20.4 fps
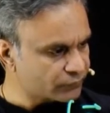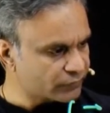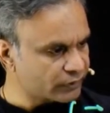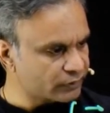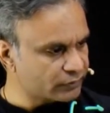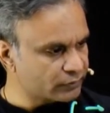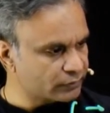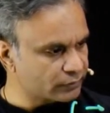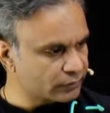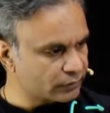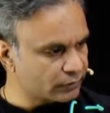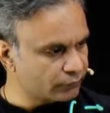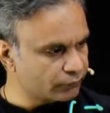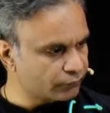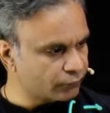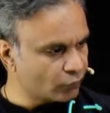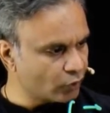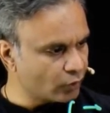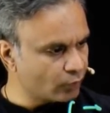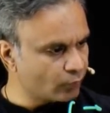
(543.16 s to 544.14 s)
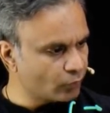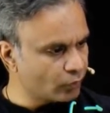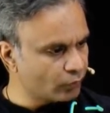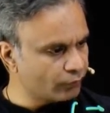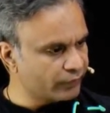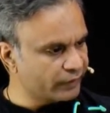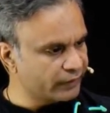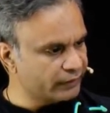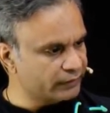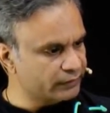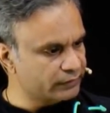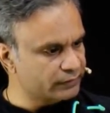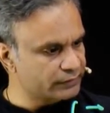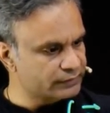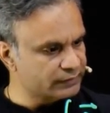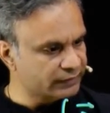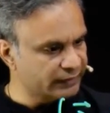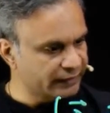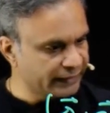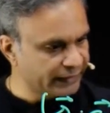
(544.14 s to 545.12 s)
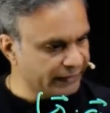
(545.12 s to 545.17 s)
in the form of
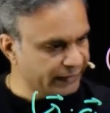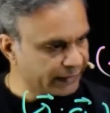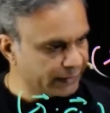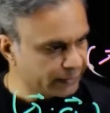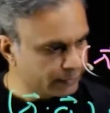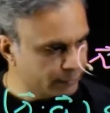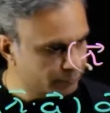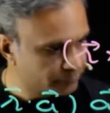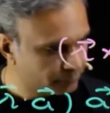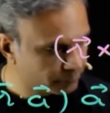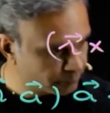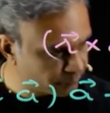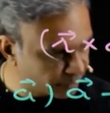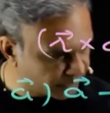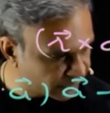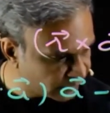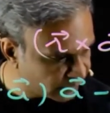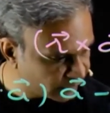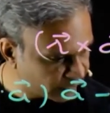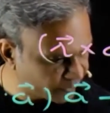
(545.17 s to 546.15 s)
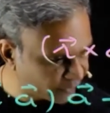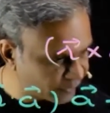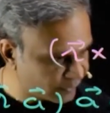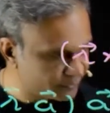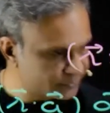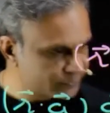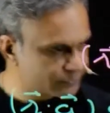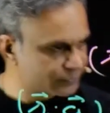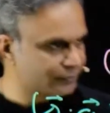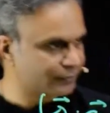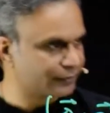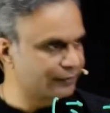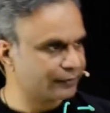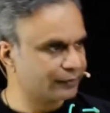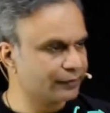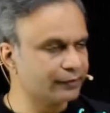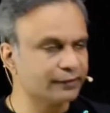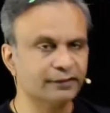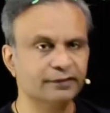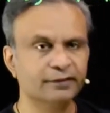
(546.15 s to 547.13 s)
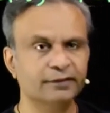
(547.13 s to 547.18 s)
vectors a, b and
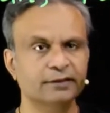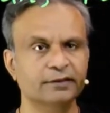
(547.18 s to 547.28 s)
scalar.